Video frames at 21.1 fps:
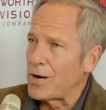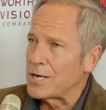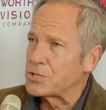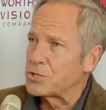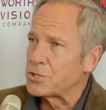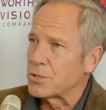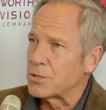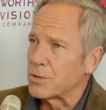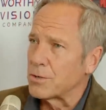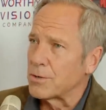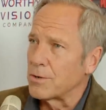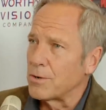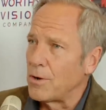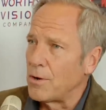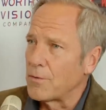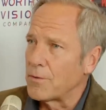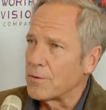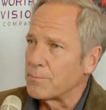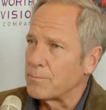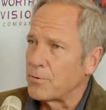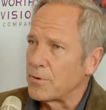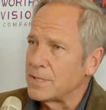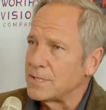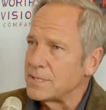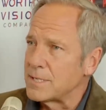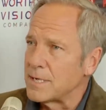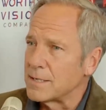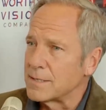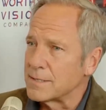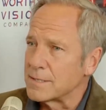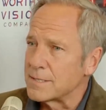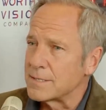pressure and all the
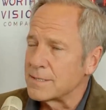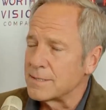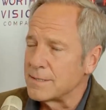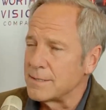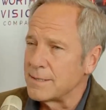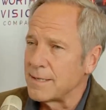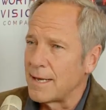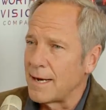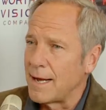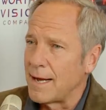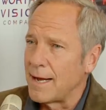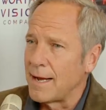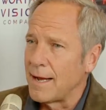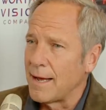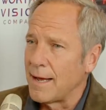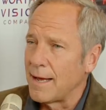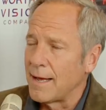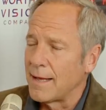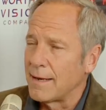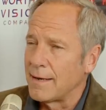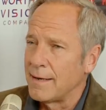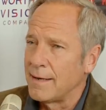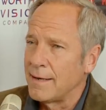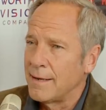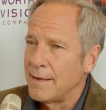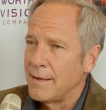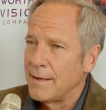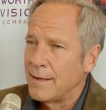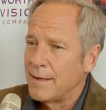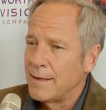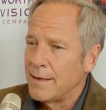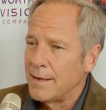pretense that I
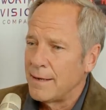had